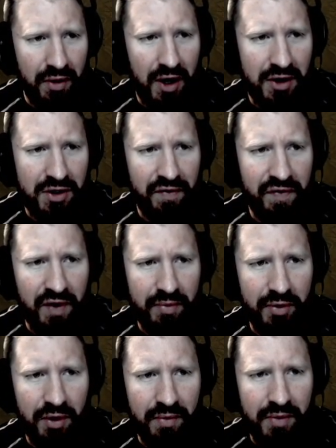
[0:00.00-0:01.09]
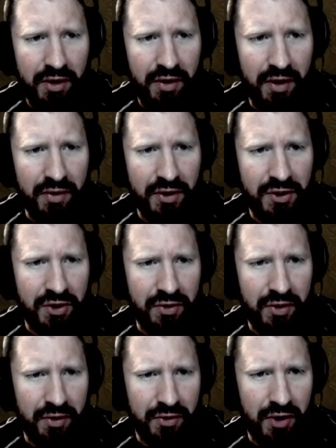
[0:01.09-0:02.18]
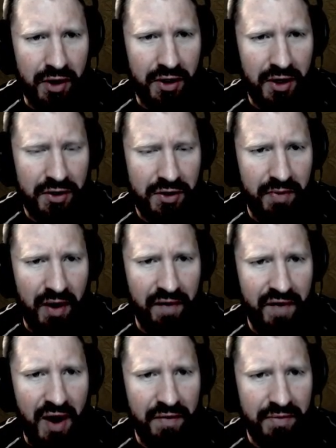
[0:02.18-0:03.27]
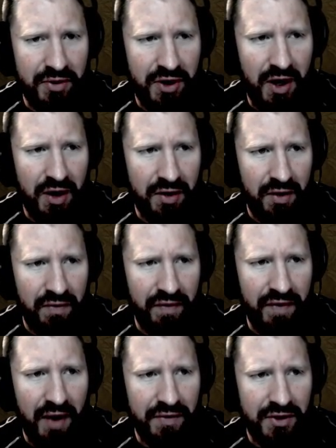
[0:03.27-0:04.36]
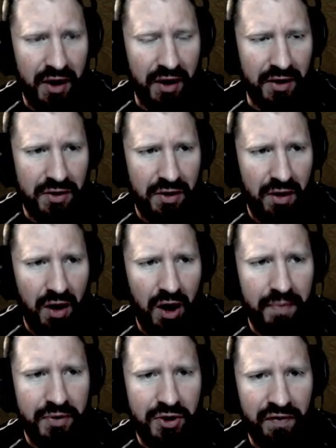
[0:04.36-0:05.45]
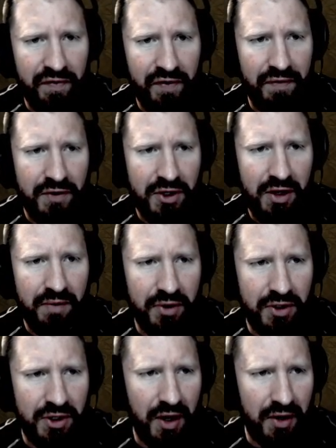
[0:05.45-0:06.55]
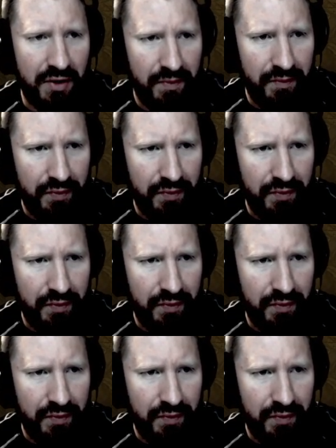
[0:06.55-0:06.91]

Casting Fireball or Meteor increases your critical strike chance by 5% for 5 seconds, up to 15%.